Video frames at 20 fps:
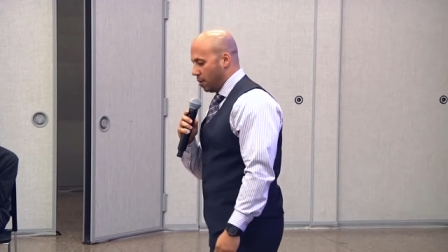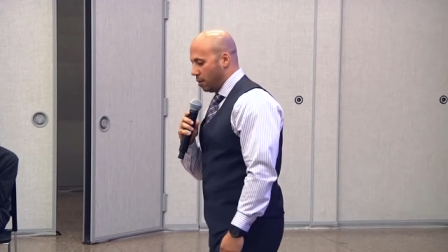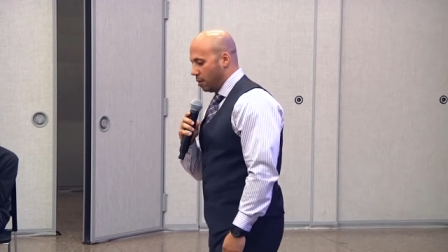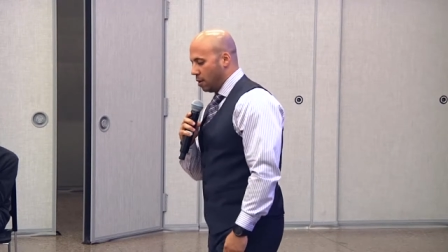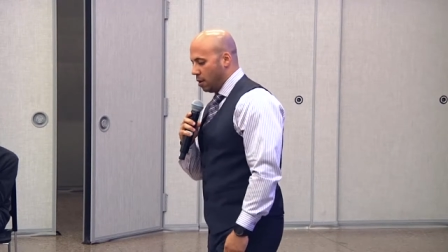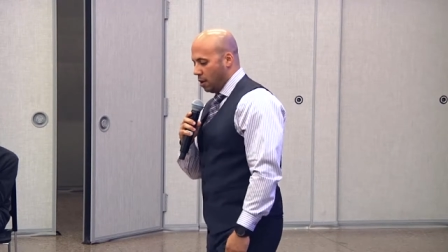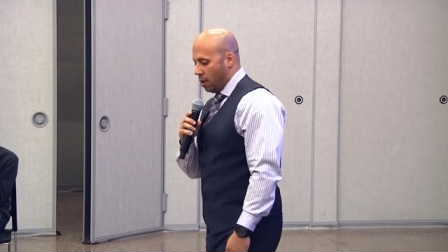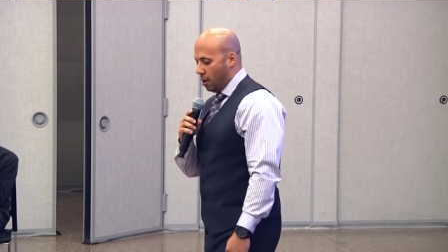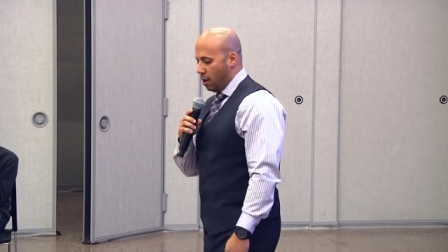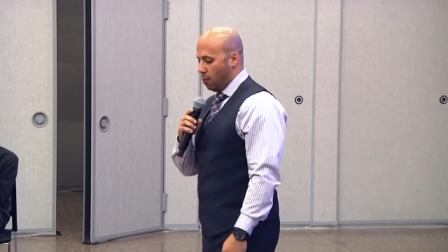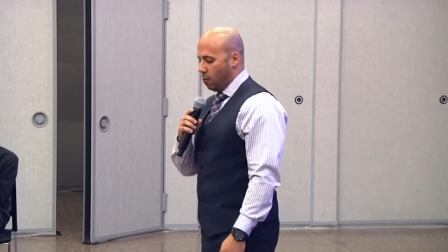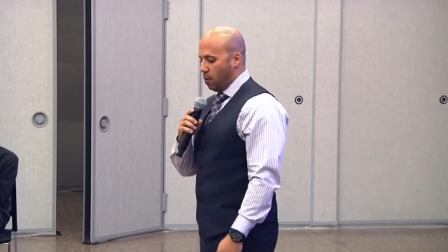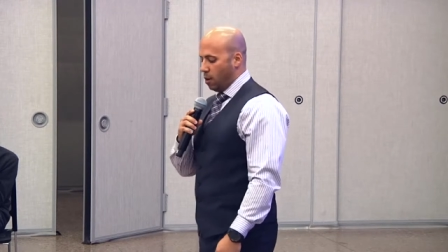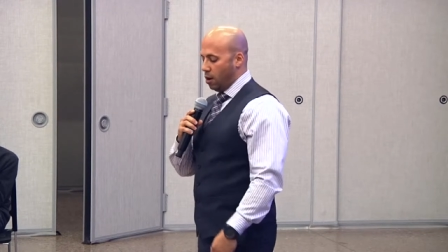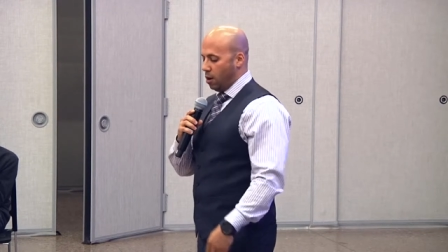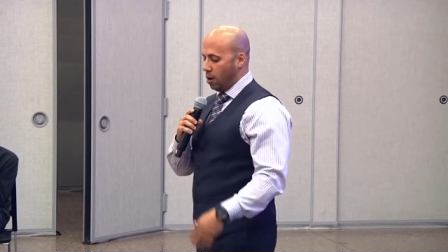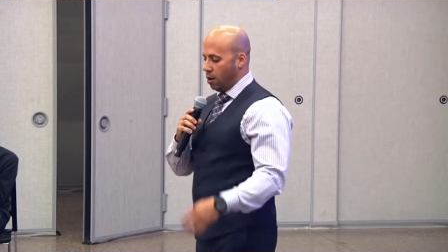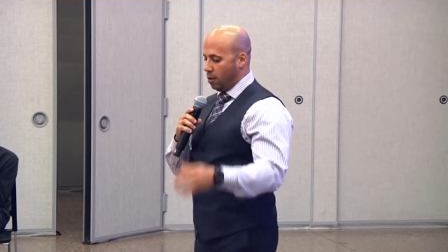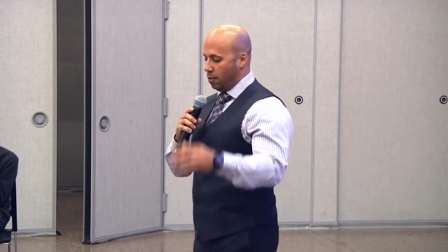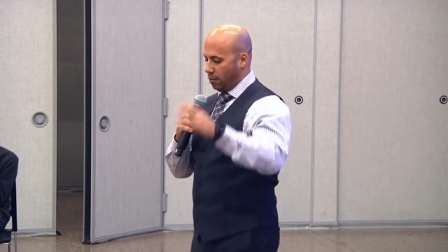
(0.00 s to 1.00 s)
in
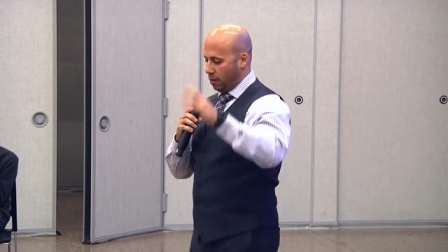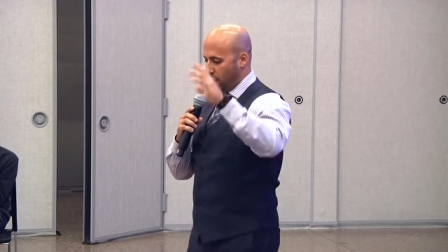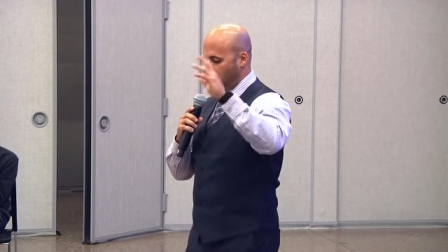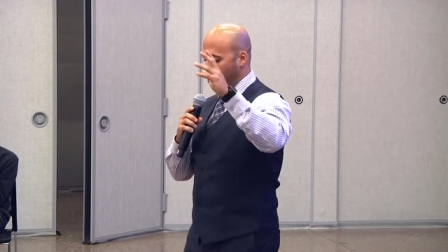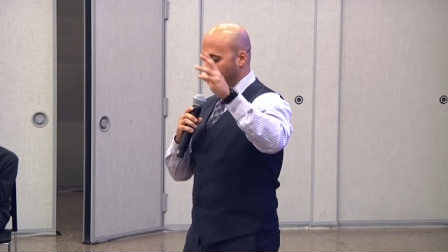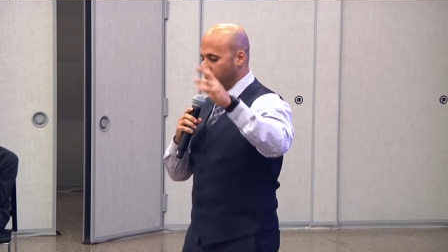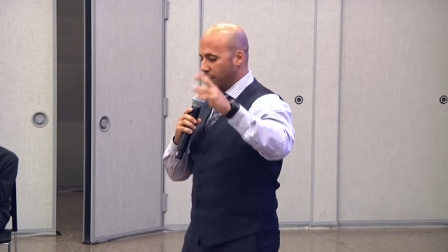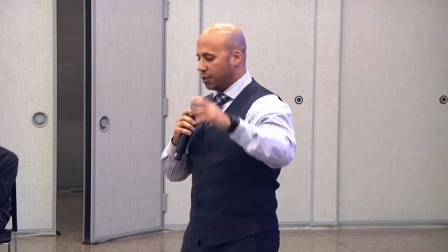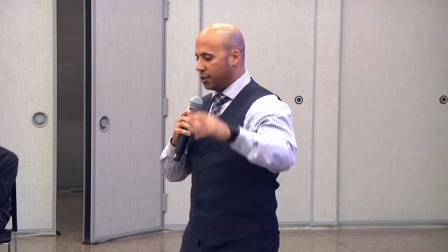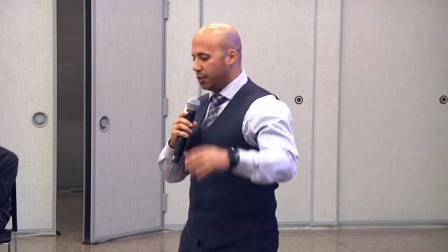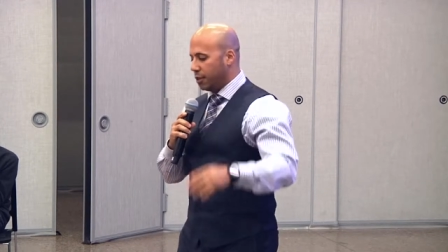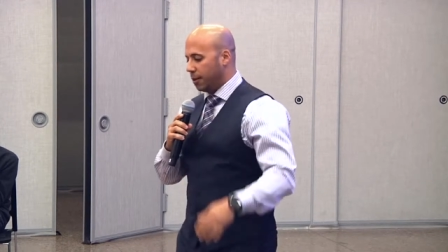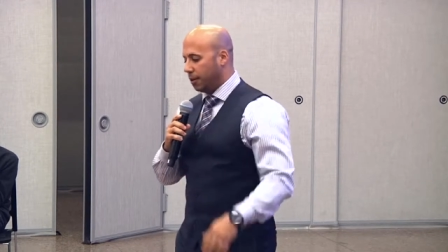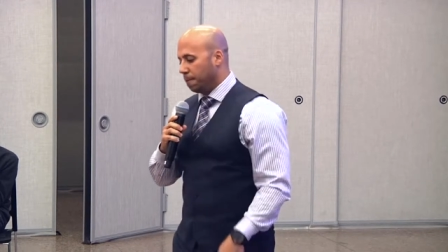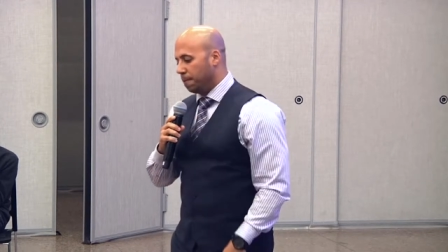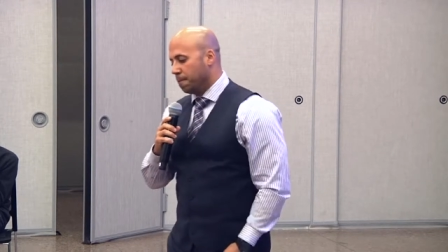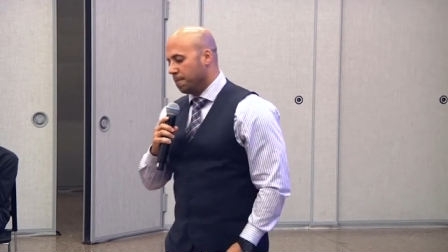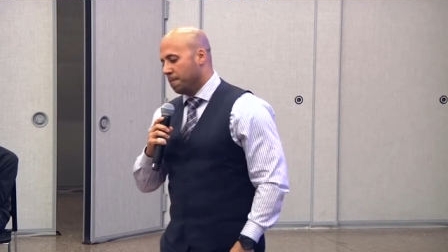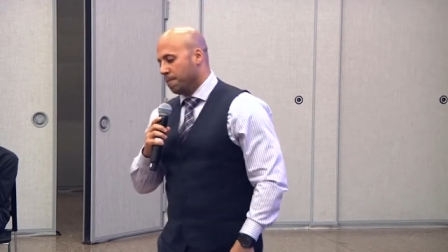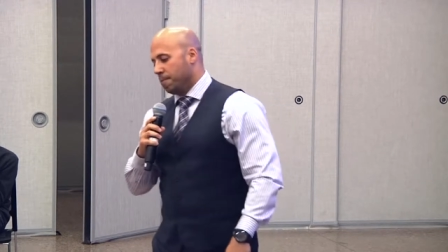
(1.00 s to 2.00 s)
uh, in New York
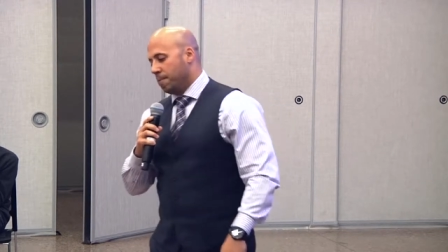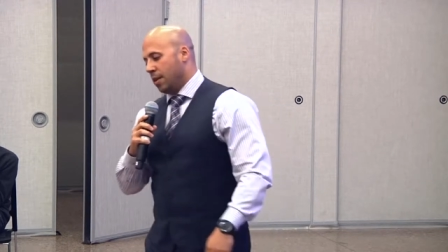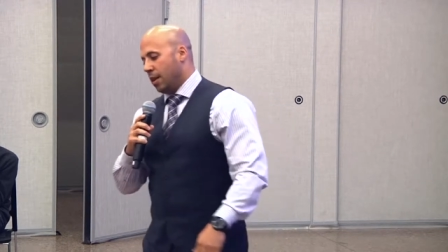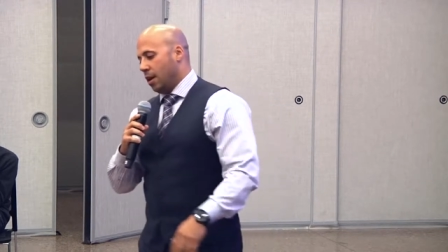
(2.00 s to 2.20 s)
City,